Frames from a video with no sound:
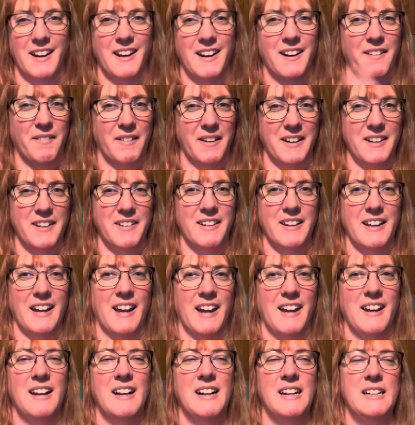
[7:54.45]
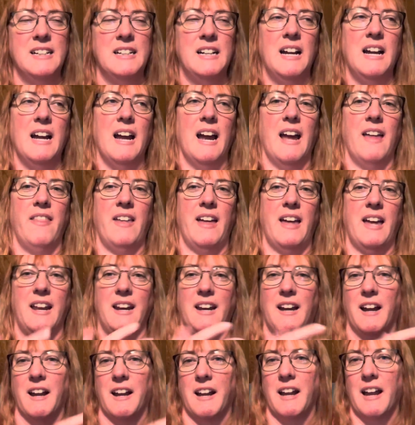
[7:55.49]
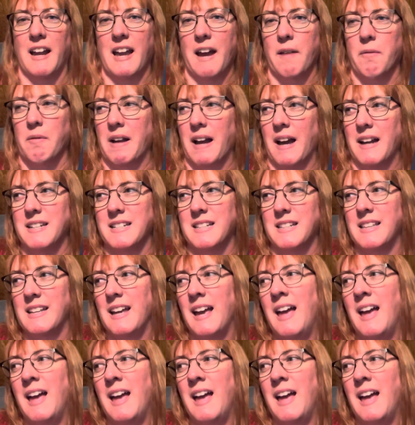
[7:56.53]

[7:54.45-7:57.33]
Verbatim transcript: I don't want to do it yet. And then I, again, we got to the,